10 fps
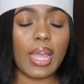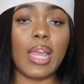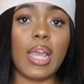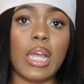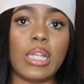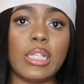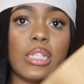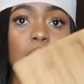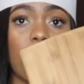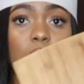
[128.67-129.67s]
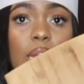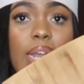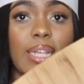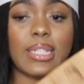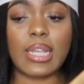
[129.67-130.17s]
and a
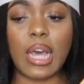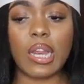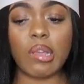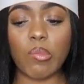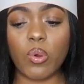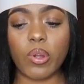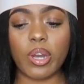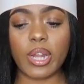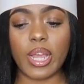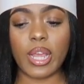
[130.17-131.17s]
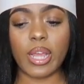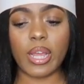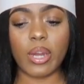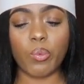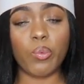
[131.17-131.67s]
nice cutting board,
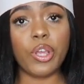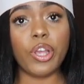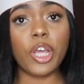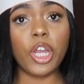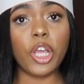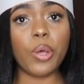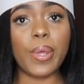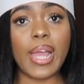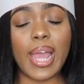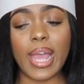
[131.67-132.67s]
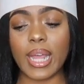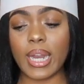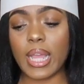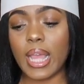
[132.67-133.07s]
and we're gonna go ahead